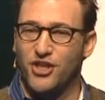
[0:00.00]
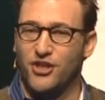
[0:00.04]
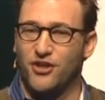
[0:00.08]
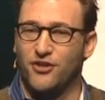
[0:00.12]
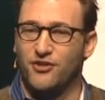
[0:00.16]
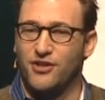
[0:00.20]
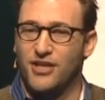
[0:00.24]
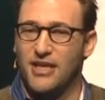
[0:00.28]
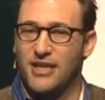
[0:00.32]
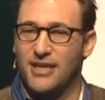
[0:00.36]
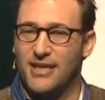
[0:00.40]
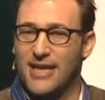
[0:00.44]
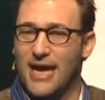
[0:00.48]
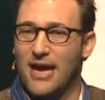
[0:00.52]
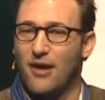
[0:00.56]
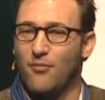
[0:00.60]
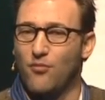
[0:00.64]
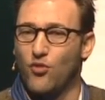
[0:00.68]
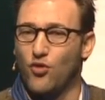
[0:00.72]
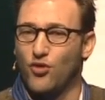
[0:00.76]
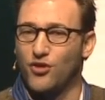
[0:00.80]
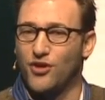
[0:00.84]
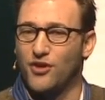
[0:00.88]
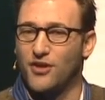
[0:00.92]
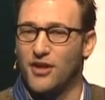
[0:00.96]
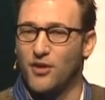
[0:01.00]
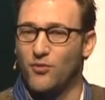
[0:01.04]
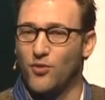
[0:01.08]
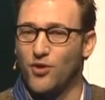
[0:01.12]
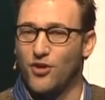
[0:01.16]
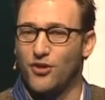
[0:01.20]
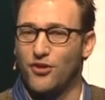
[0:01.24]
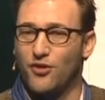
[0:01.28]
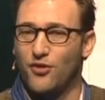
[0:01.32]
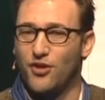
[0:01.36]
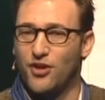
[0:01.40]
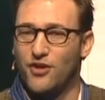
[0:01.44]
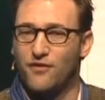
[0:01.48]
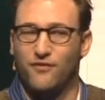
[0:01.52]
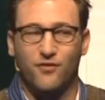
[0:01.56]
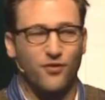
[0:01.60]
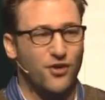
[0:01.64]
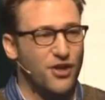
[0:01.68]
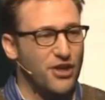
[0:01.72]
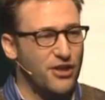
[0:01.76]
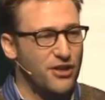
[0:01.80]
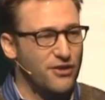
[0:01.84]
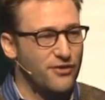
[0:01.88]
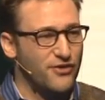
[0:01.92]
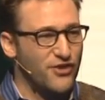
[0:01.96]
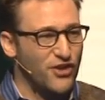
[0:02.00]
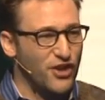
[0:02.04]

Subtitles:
their teeth now more than they were 30 or 40 years